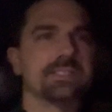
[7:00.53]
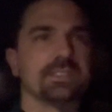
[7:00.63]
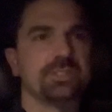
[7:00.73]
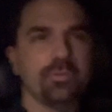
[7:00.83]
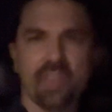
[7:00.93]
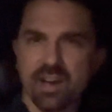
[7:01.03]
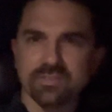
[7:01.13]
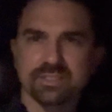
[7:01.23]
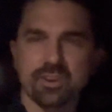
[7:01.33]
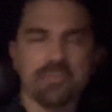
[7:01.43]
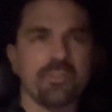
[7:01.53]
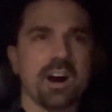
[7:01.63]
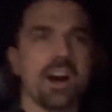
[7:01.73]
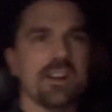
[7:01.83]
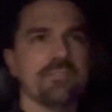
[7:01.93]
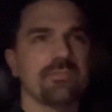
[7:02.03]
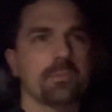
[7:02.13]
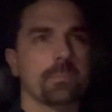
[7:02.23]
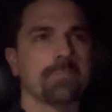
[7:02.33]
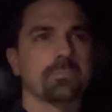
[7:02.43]
a 2005
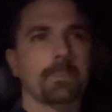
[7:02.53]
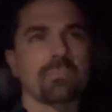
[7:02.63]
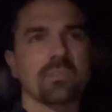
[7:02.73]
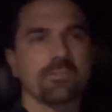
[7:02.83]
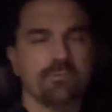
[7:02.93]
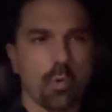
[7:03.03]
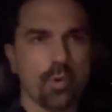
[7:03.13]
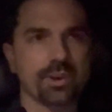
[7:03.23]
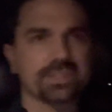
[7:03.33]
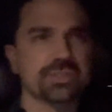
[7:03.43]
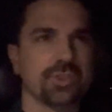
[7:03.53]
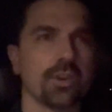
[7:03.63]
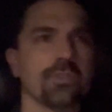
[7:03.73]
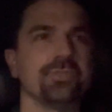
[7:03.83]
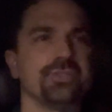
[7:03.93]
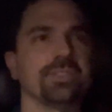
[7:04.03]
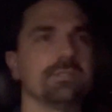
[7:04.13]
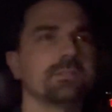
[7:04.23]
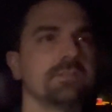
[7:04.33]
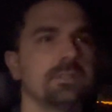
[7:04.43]
Ford
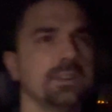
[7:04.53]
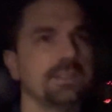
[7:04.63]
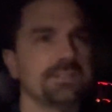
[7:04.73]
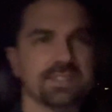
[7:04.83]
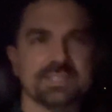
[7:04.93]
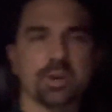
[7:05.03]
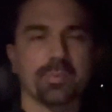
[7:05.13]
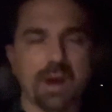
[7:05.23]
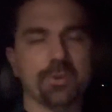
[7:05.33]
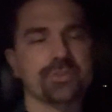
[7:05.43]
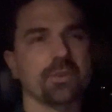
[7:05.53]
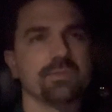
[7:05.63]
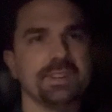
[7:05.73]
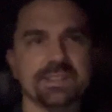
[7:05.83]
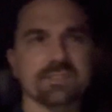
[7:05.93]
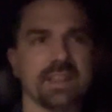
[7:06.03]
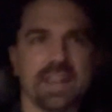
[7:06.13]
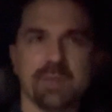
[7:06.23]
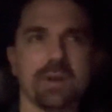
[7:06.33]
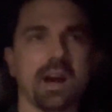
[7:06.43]
Excursion 6-liter Power Stroke diesel,
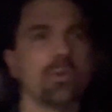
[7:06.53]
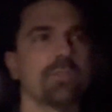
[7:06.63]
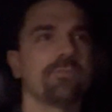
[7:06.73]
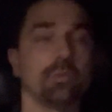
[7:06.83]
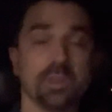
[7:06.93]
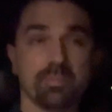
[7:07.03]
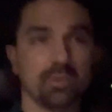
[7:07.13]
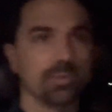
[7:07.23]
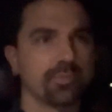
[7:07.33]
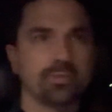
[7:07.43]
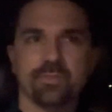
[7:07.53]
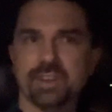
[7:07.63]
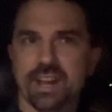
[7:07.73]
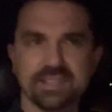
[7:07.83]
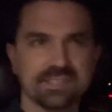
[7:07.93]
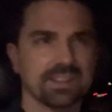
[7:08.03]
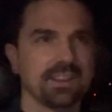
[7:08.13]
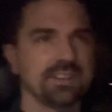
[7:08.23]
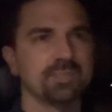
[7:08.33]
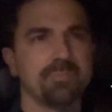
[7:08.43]
Eddie Bauer, fully bulletproof, head
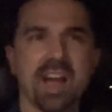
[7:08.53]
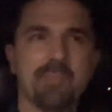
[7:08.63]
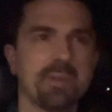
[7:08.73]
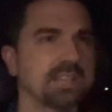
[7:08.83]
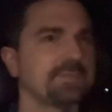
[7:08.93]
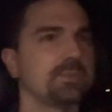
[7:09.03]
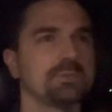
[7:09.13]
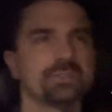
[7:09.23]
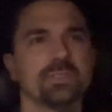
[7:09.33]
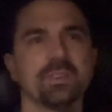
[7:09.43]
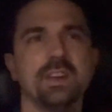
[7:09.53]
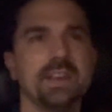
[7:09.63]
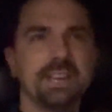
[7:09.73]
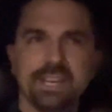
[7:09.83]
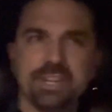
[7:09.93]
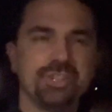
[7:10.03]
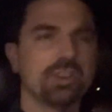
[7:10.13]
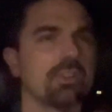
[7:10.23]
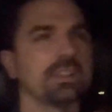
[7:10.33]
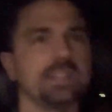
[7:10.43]
studs, bypass filter,
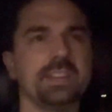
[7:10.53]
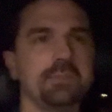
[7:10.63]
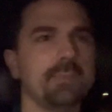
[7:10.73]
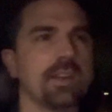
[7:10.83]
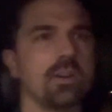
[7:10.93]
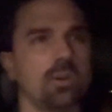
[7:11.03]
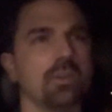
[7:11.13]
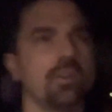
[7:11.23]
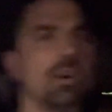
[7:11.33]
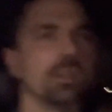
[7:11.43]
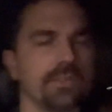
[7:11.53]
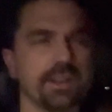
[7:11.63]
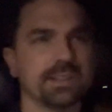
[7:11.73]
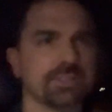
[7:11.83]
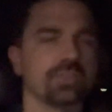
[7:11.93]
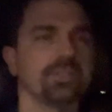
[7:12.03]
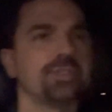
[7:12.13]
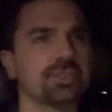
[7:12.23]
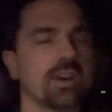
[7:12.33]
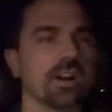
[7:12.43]
EGR Elite, man, all of it. It's a
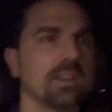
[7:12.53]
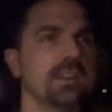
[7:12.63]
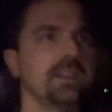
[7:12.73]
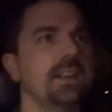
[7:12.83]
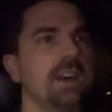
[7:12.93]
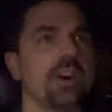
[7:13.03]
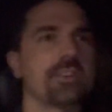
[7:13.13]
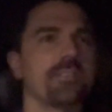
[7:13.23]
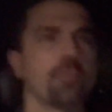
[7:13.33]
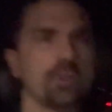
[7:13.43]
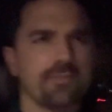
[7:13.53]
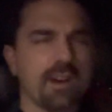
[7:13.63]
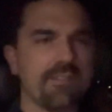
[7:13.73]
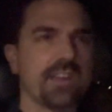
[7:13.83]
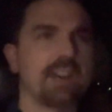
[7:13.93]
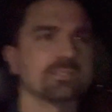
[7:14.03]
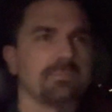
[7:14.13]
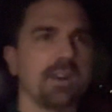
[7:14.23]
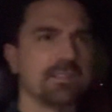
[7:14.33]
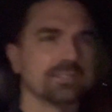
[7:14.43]
good truck.
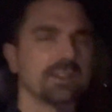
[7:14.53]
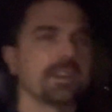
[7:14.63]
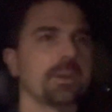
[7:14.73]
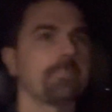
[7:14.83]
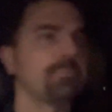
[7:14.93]
145,000 miles on it.